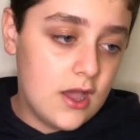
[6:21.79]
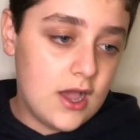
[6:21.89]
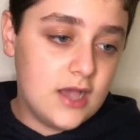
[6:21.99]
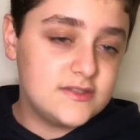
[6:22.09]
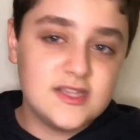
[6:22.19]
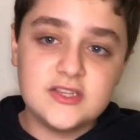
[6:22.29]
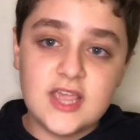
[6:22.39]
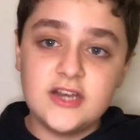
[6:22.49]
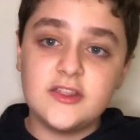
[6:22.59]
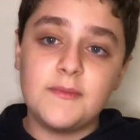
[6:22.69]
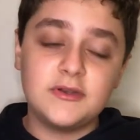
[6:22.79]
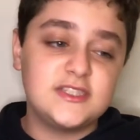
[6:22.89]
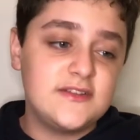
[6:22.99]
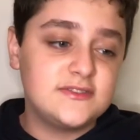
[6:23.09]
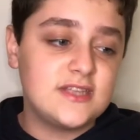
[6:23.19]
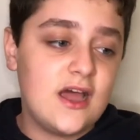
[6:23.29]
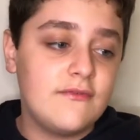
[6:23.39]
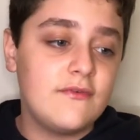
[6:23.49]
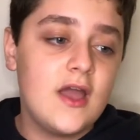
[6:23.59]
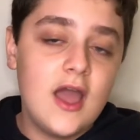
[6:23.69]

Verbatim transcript: Uh, so let's just get into the positive stuff,